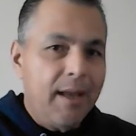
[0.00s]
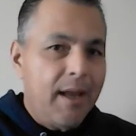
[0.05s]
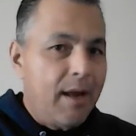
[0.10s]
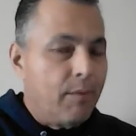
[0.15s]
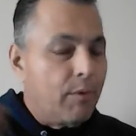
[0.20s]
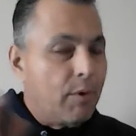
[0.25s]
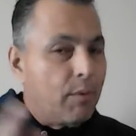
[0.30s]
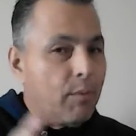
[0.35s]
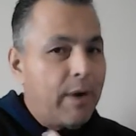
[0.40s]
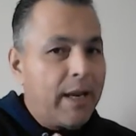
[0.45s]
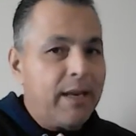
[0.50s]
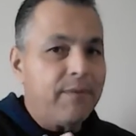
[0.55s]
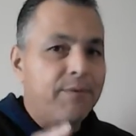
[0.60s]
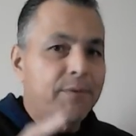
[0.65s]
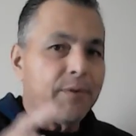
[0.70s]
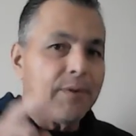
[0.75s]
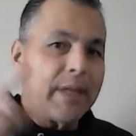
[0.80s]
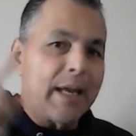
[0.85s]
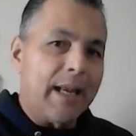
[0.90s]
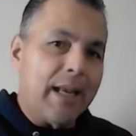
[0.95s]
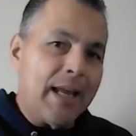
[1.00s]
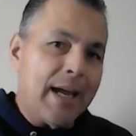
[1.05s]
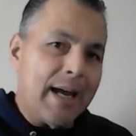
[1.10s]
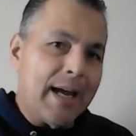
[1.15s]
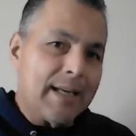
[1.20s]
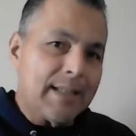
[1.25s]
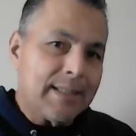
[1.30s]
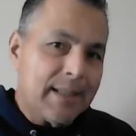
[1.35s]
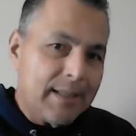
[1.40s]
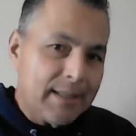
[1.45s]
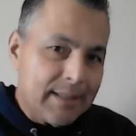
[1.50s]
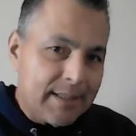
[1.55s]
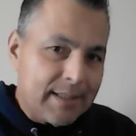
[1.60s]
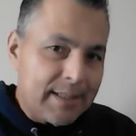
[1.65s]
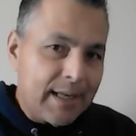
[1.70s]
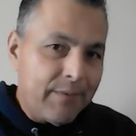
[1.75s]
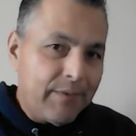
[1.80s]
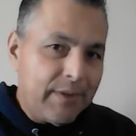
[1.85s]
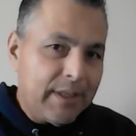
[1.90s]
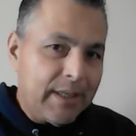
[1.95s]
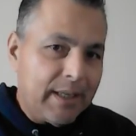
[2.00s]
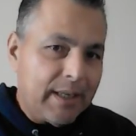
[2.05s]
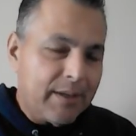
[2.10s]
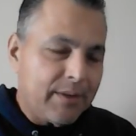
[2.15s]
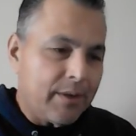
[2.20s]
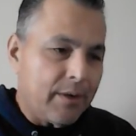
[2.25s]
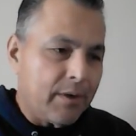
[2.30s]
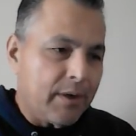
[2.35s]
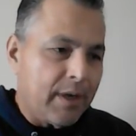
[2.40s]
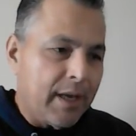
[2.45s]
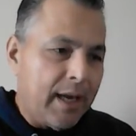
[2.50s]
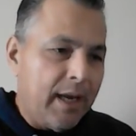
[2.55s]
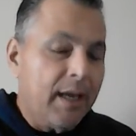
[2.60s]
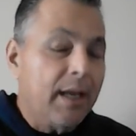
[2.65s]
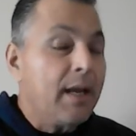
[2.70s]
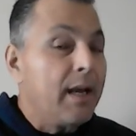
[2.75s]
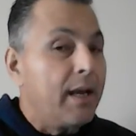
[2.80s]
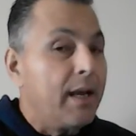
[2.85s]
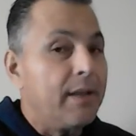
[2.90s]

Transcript: And we're waiting for that last 70th, okay?